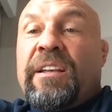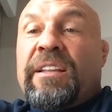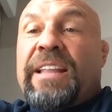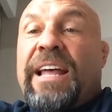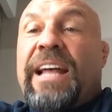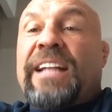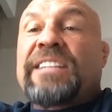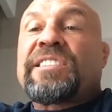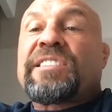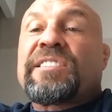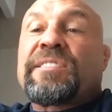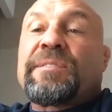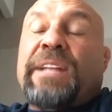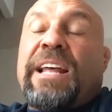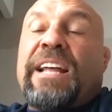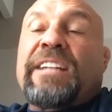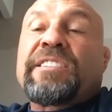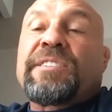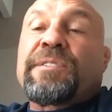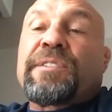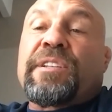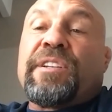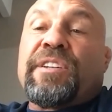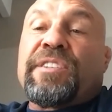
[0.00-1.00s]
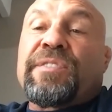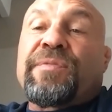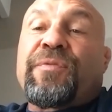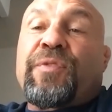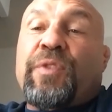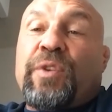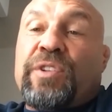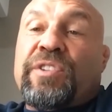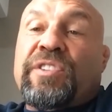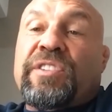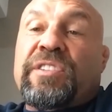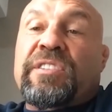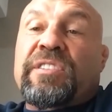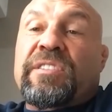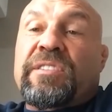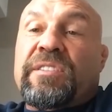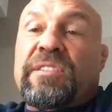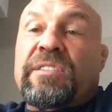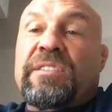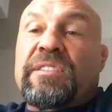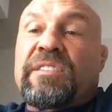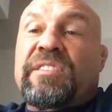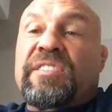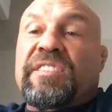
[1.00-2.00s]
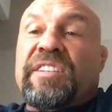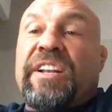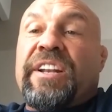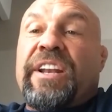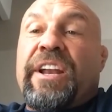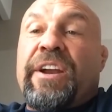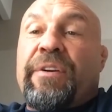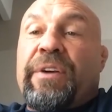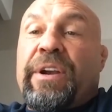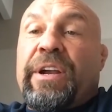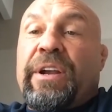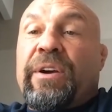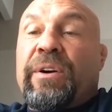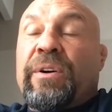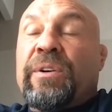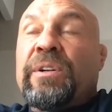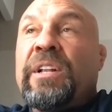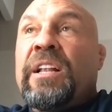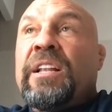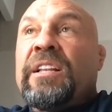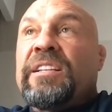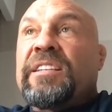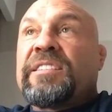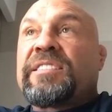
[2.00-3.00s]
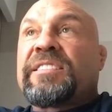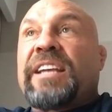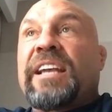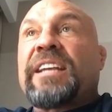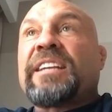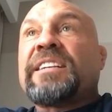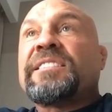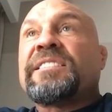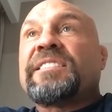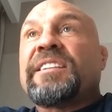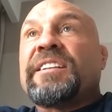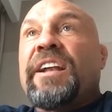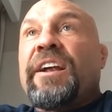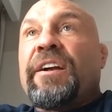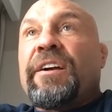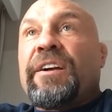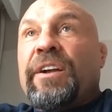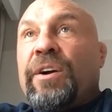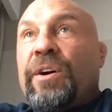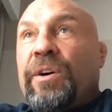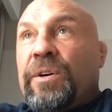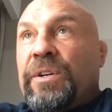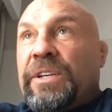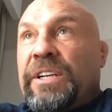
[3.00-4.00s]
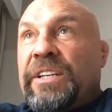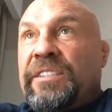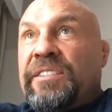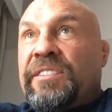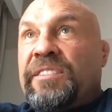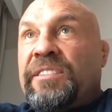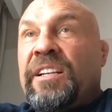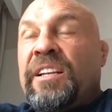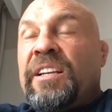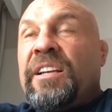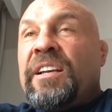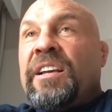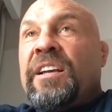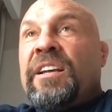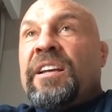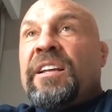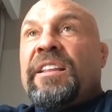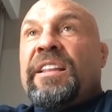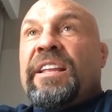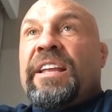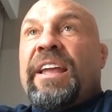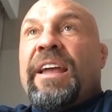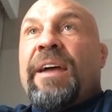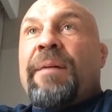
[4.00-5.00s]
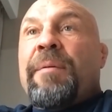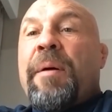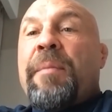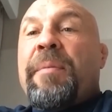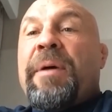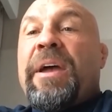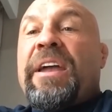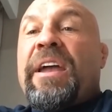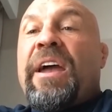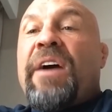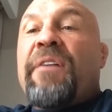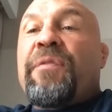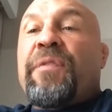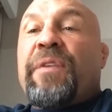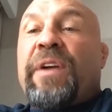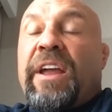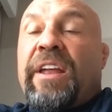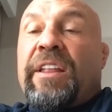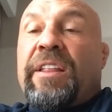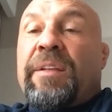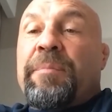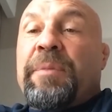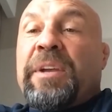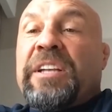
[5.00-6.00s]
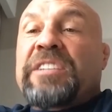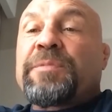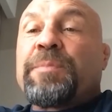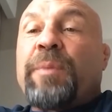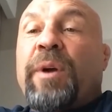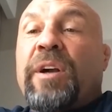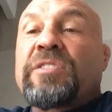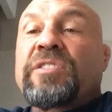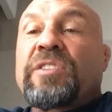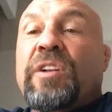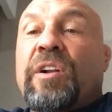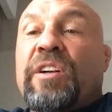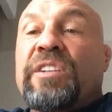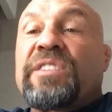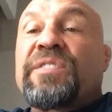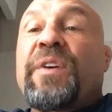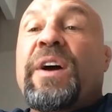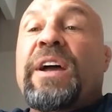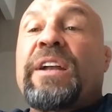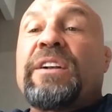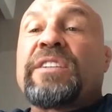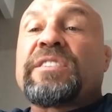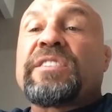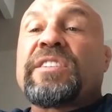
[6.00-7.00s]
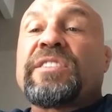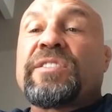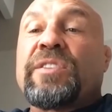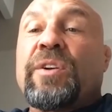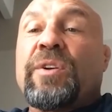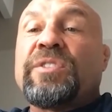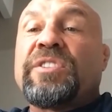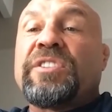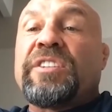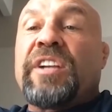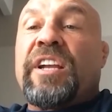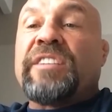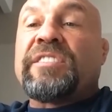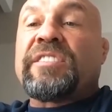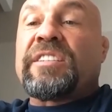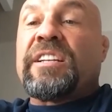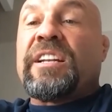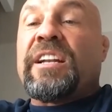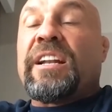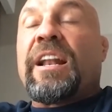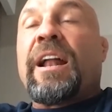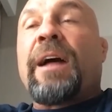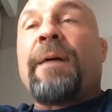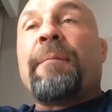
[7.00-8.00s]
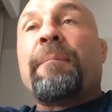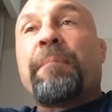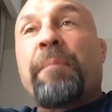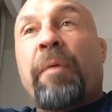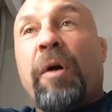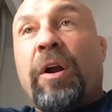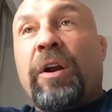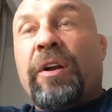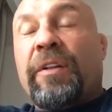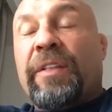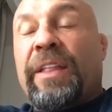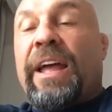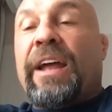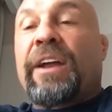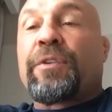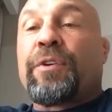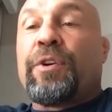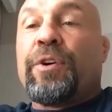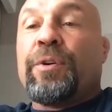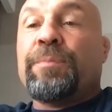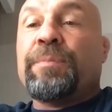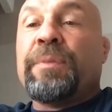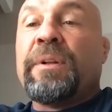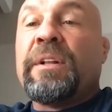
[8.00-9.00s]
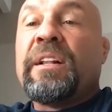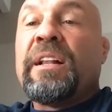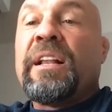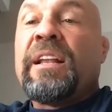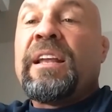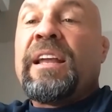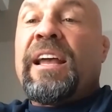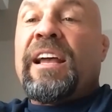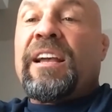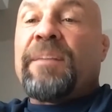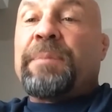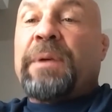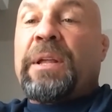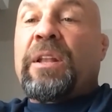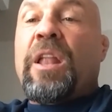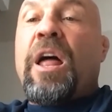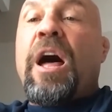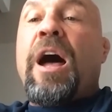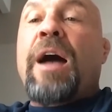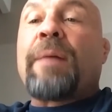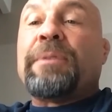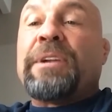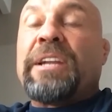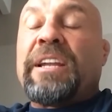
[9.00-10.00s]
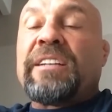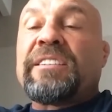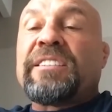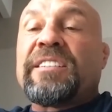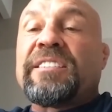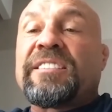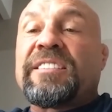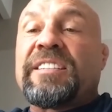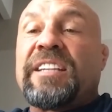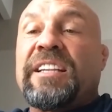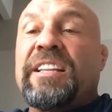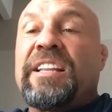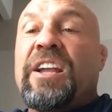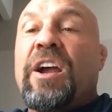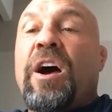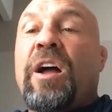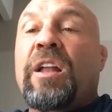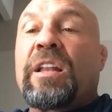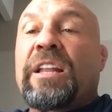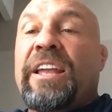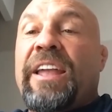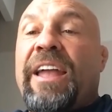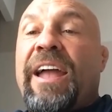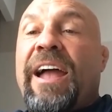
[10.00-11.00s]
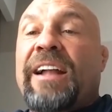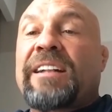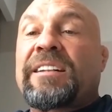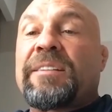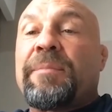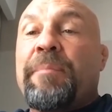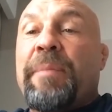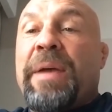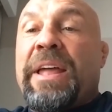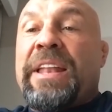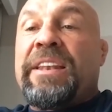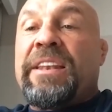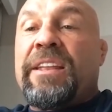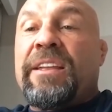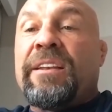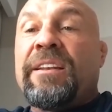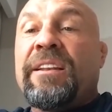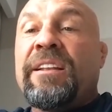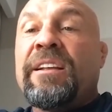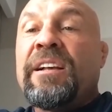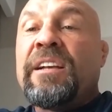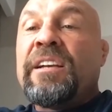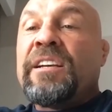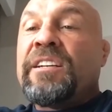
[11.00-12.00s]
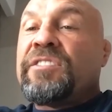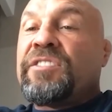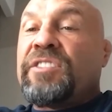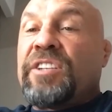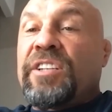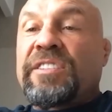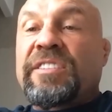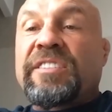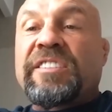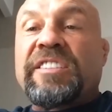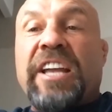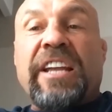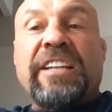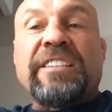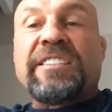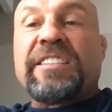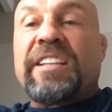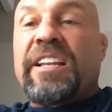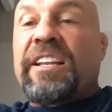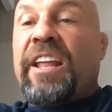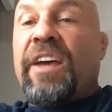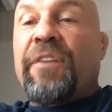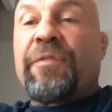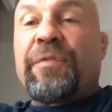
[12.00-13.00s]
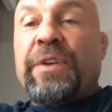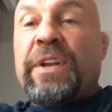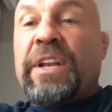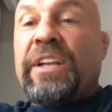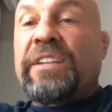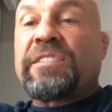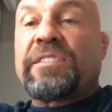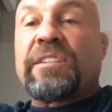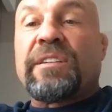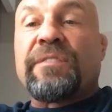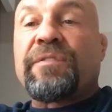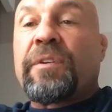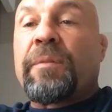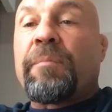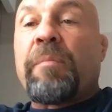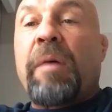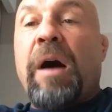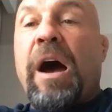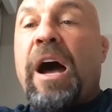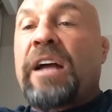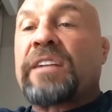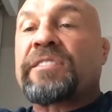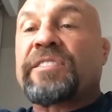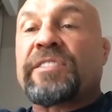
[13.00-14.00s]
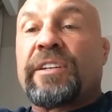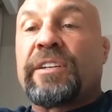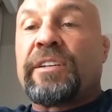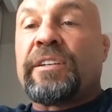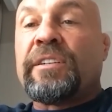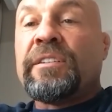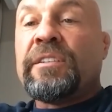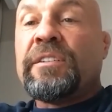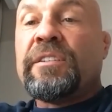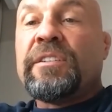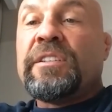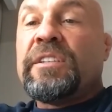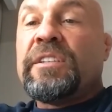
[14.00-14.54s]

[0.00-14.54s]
That's that's the first scenario. The second scenario is the MMAFA, the Mixed Martial Arts Fighters Association, and I'm part of that group, have been lobbying to see the Ali Act amended, just change the definition from boxer